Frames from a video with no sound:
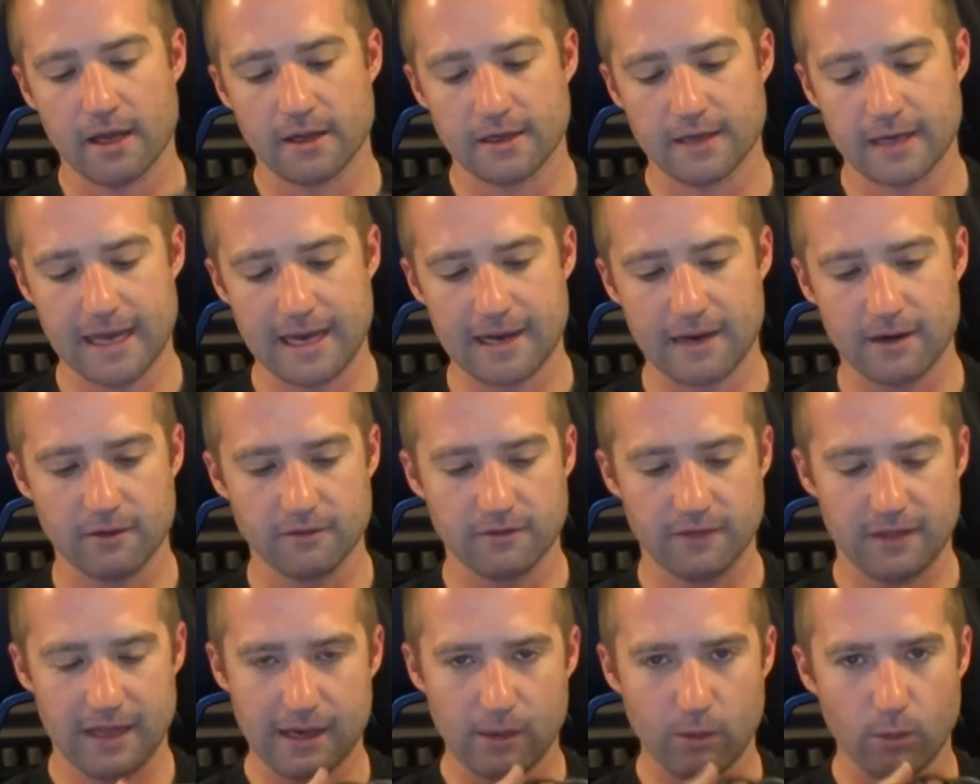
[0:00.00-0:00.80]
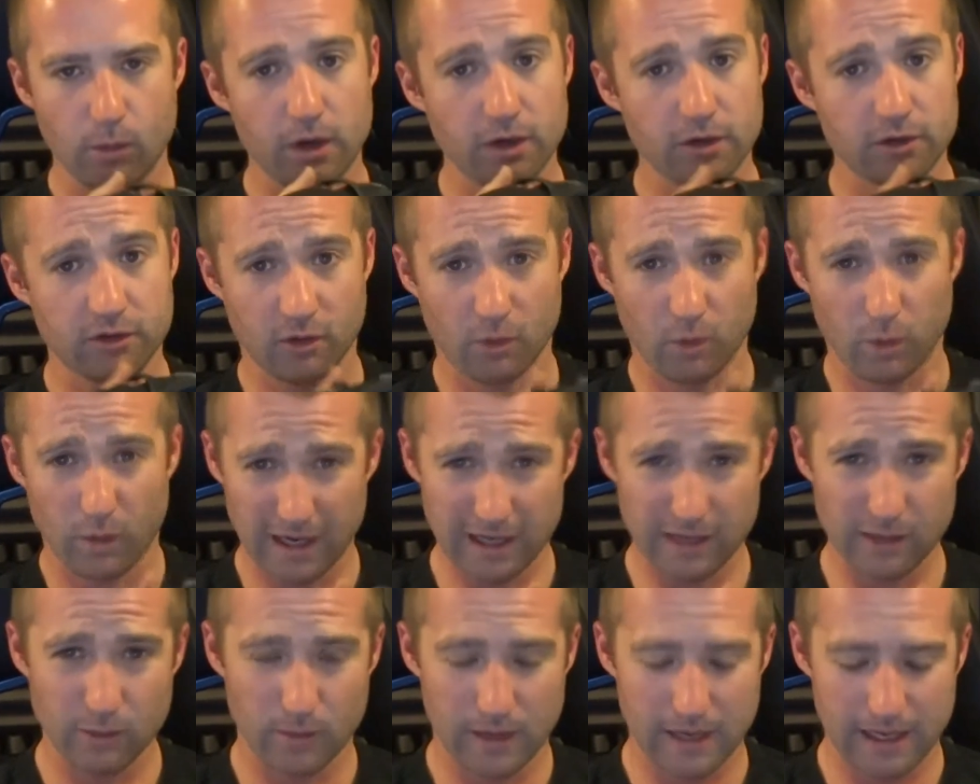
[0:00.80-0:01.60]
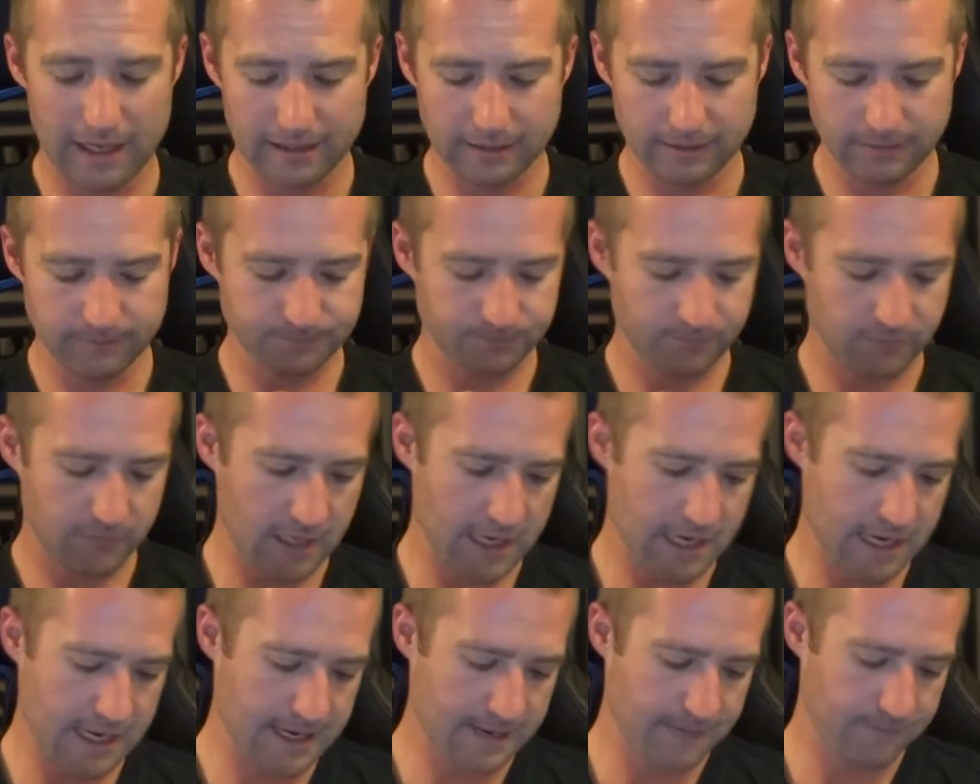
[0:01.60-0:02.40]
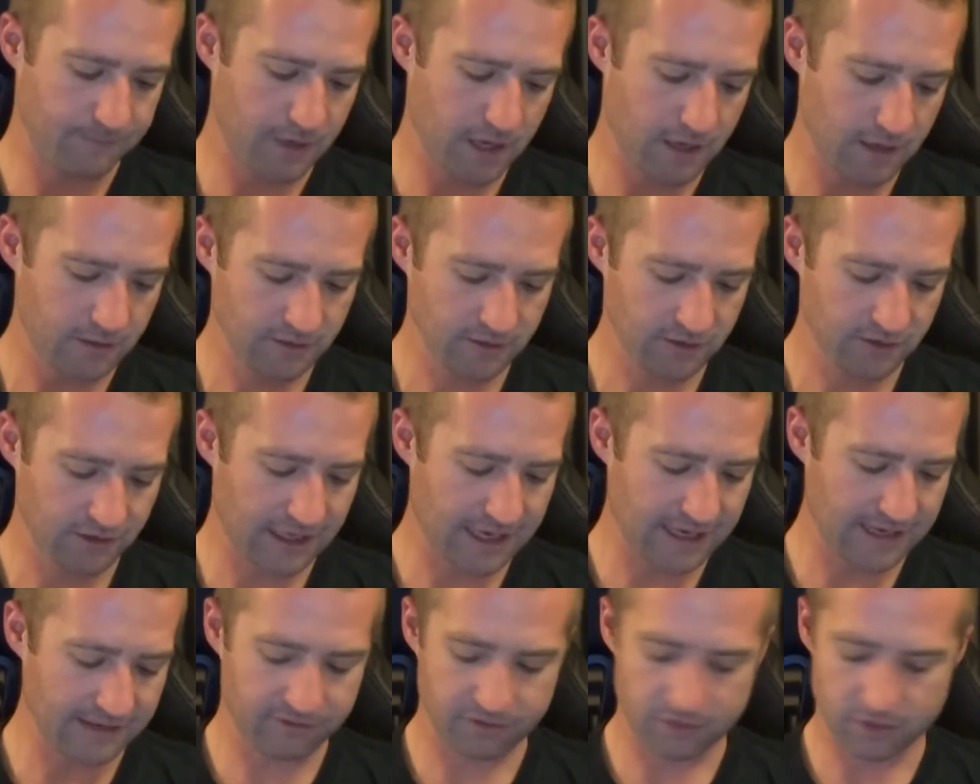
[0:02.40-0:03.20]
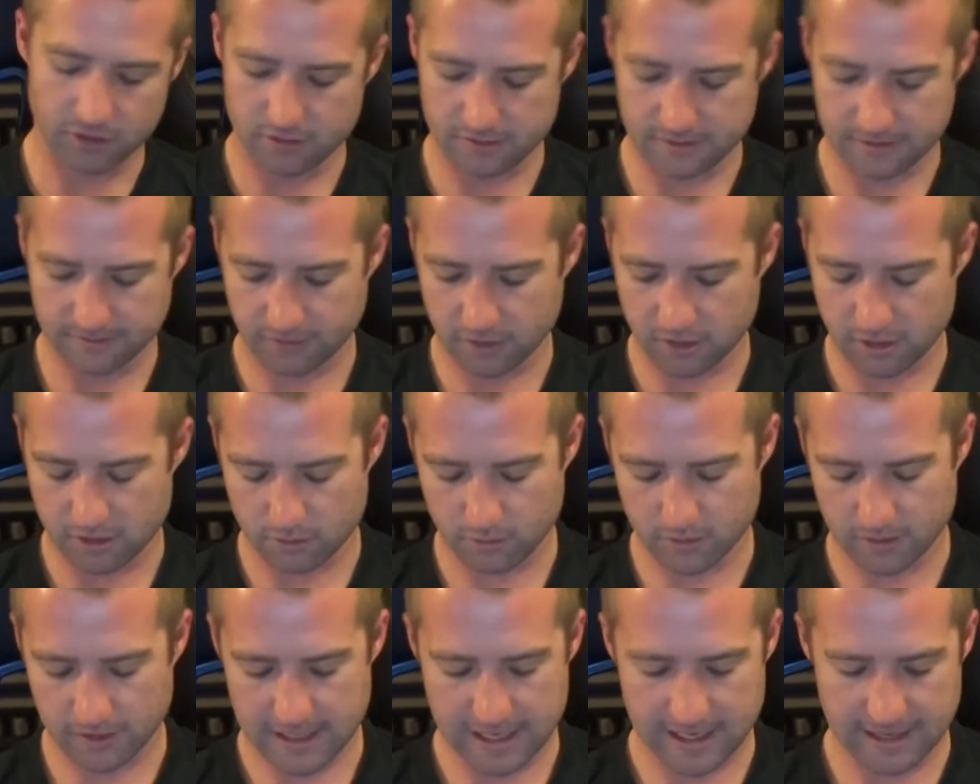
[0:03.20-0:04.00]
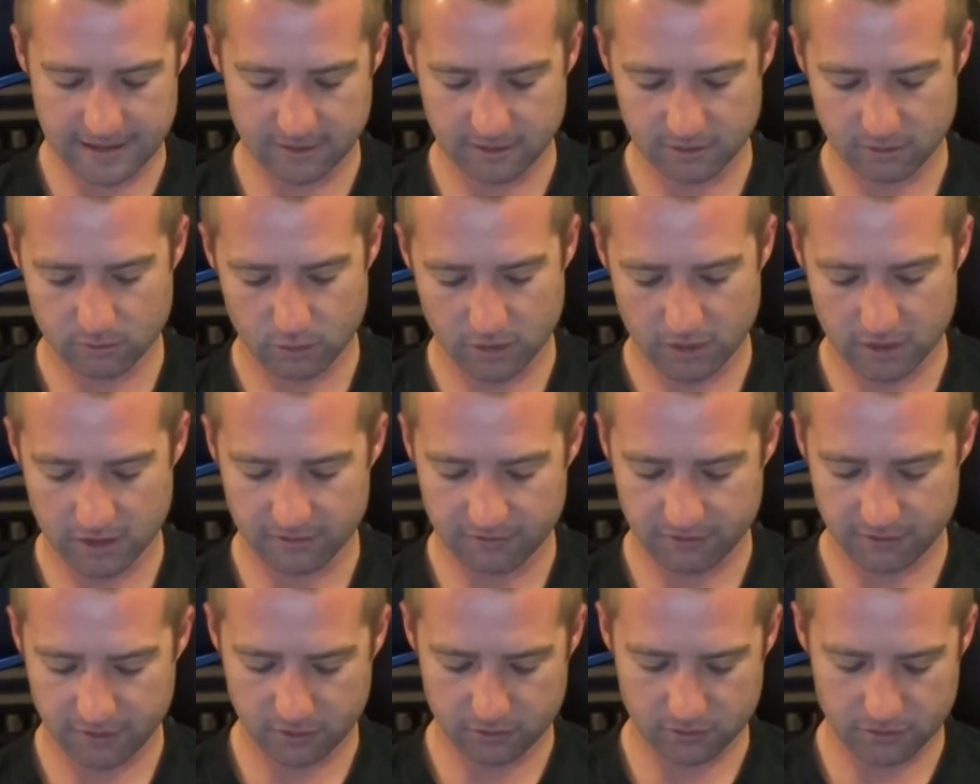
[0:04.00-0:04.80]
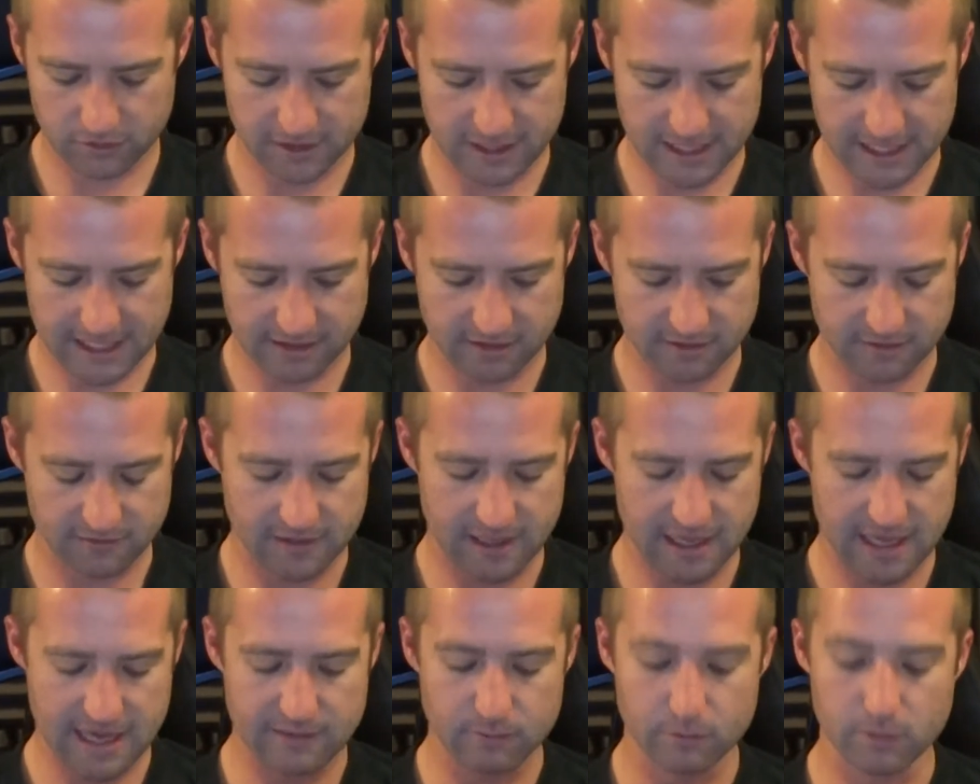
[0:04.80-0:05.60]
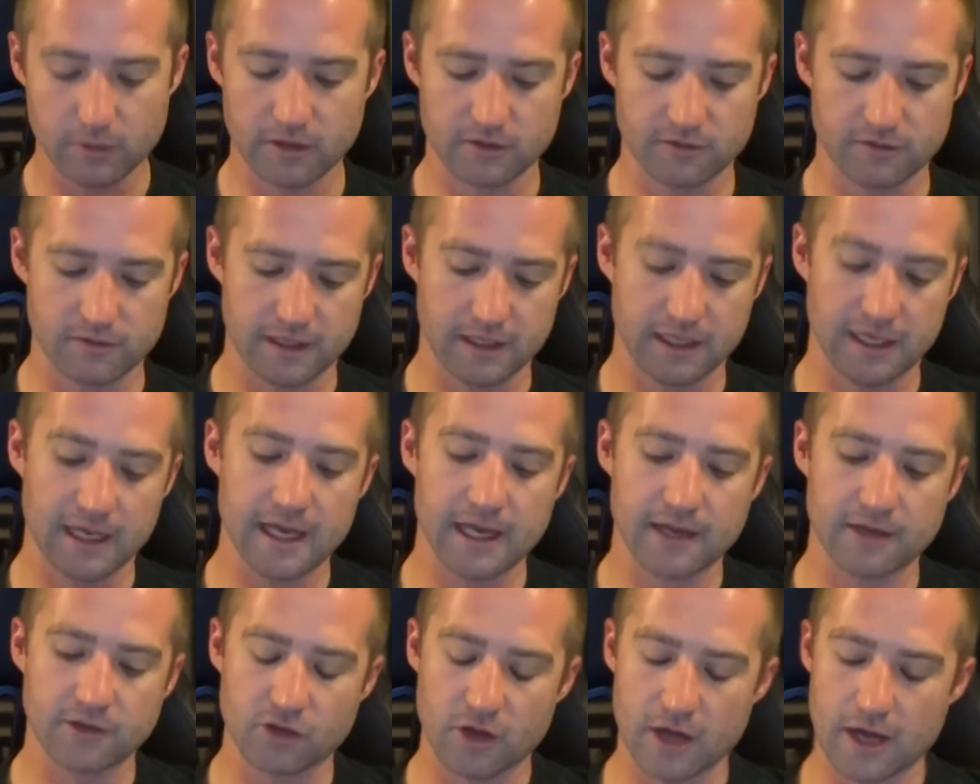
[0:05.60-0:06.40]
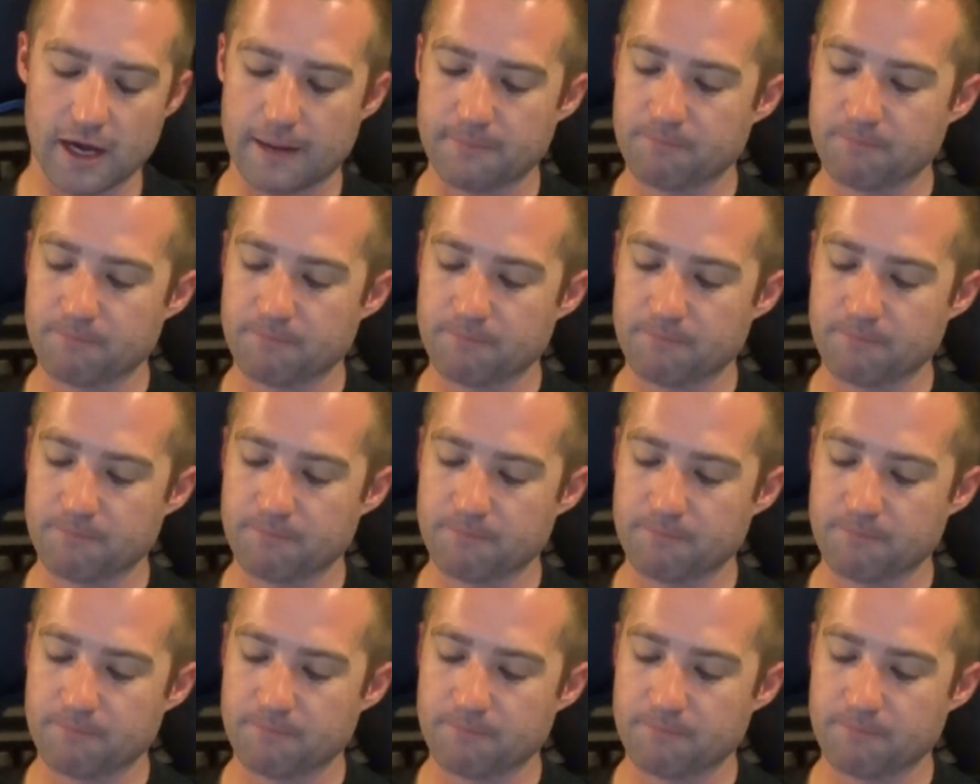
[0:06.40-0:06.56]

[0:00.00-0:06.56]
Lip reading: Now that works quite well. The only slight flaw I've got with that, and this is one of the few sort of negatives I have with this thing, is